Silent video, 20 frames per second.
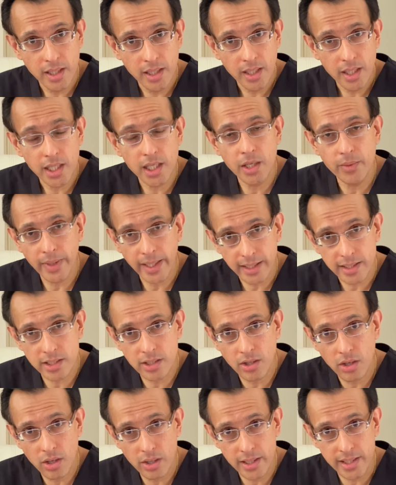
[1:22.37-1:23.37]
Correct
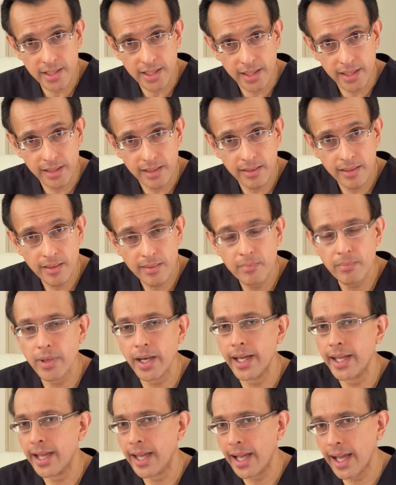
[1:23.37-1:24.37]
targeting by
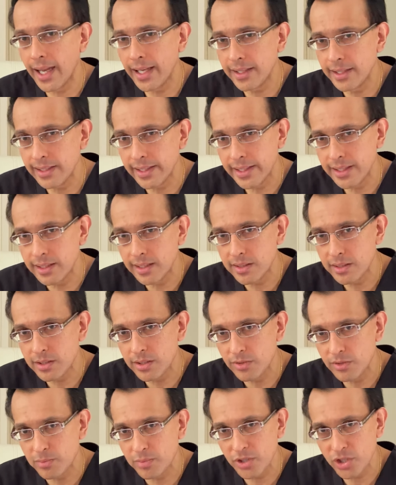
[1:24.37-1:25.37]
angling the
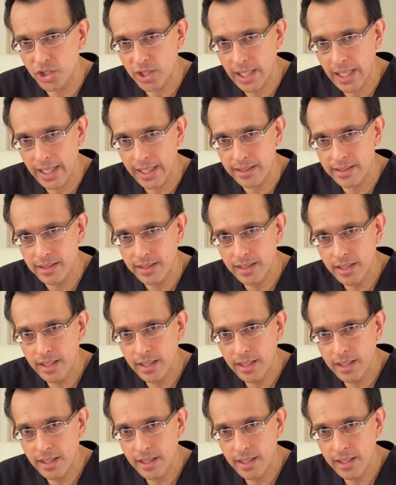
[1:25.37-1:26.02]
toothbrush head